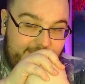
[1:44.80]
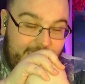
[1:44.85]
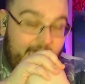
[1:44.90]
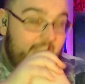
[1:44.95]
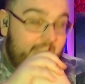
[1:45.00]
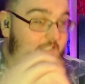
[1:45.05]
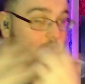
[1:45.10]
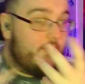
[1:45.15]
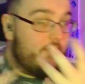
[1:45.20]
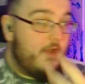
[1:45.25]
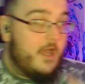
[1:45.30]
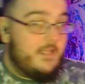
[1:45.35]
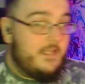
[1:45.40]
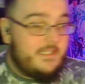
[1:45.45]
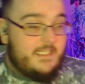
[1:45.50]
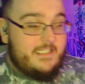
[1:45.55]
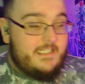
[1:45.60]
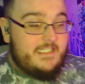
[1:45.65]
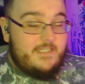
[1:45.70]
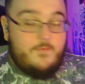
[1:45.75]
I don't know. I
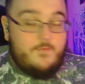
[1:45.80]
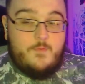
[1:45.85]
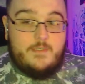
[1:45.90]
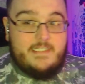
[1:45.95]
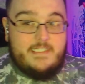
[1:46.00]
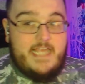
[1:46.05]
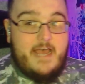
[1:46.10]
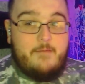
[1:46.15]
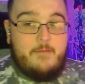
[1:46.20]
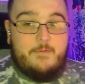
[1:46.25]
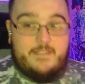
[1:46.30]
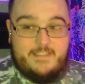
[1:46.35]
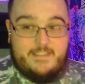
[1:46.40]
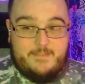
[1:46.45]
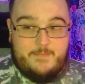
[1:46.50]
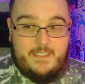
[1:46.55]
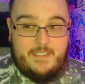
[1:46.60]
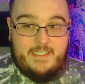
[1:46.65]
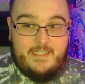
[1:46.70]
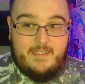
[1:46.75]
see what's happened to
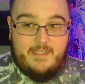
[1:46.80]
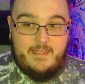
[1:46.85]
me.